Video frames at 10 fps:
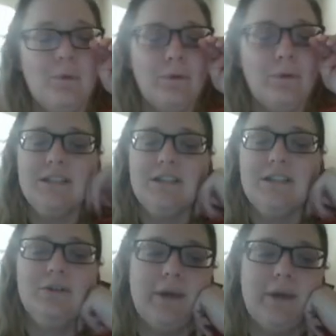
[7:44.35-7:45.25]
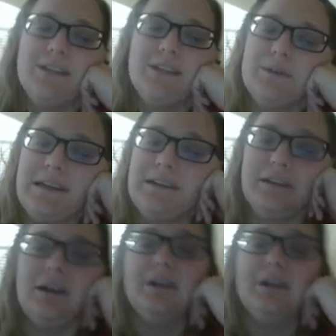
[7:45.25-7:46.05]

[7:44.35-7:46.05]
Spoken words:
Which of the two rates would yield a